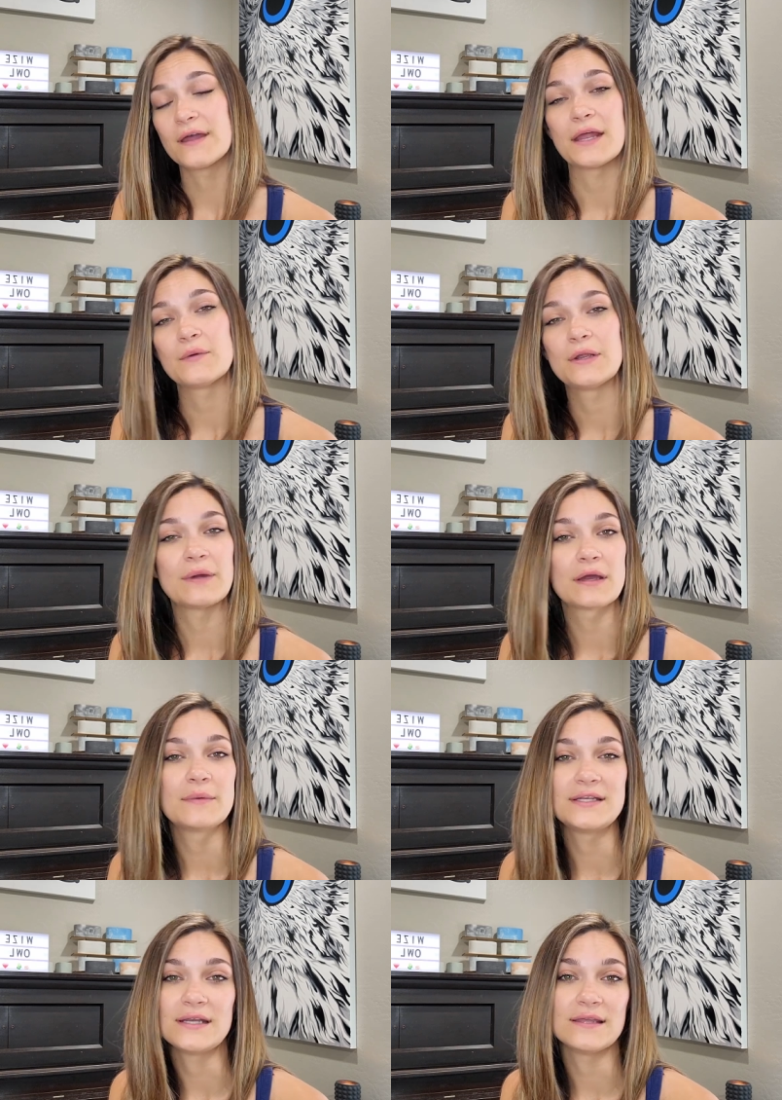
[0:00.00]
and I wouldn't
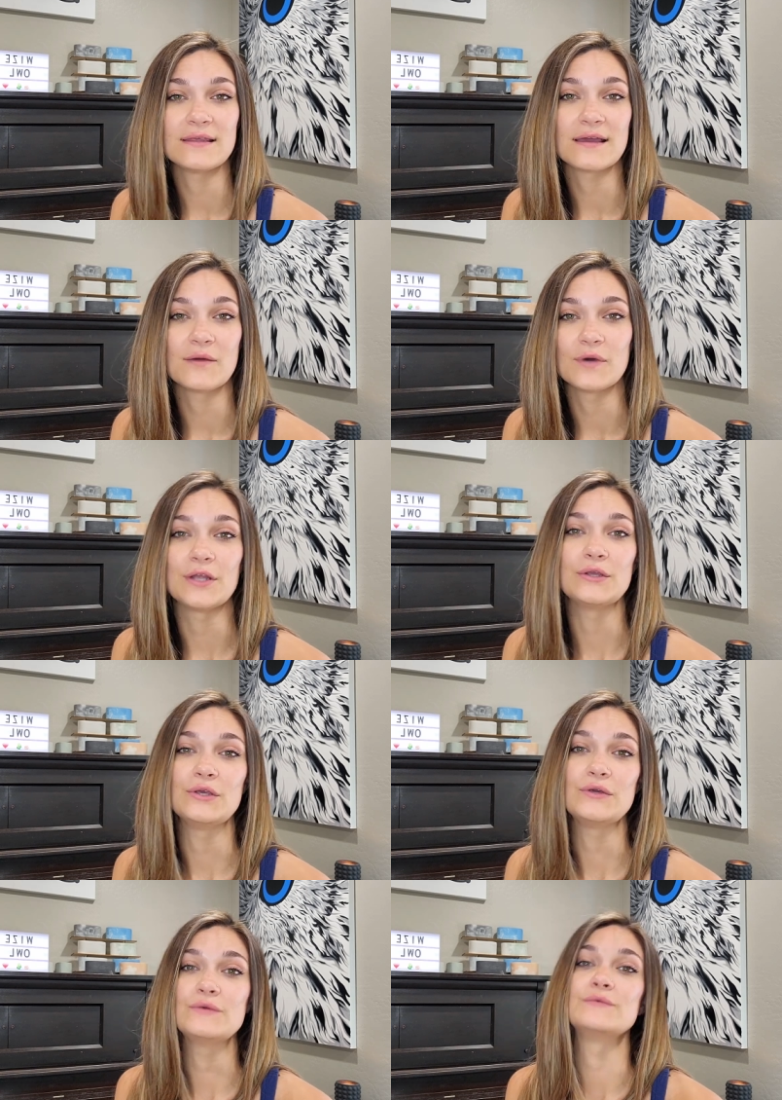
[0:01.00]
recommend anything I wouldn't
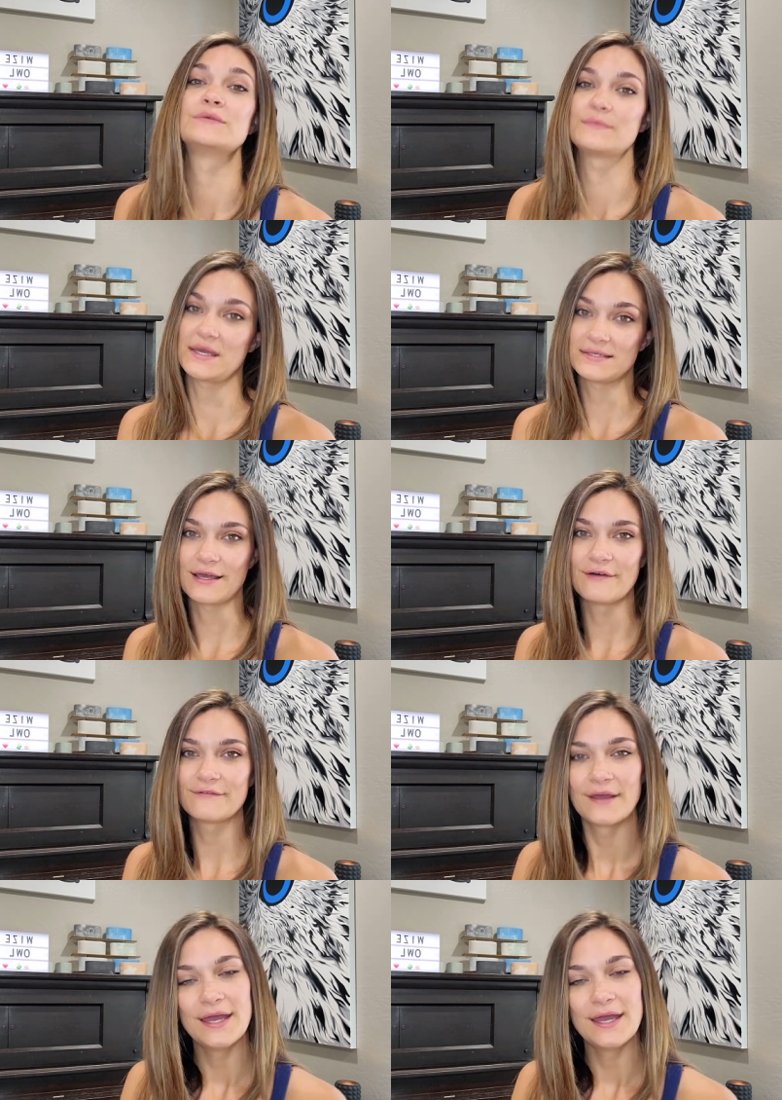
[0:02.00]
use myself.